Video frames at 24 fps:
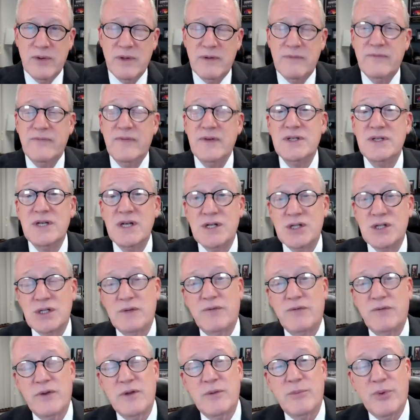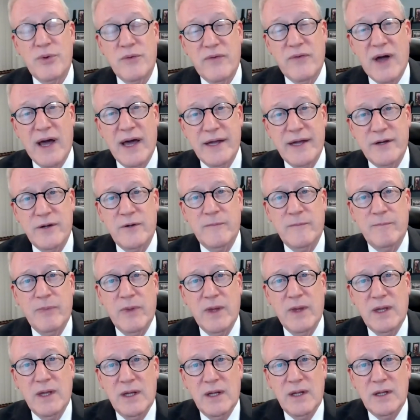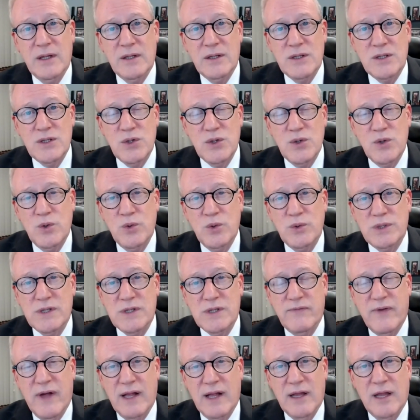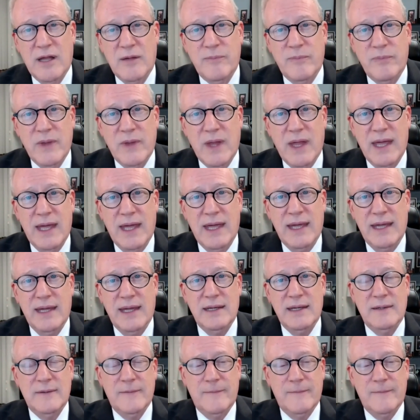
physician, for the provider, to develop a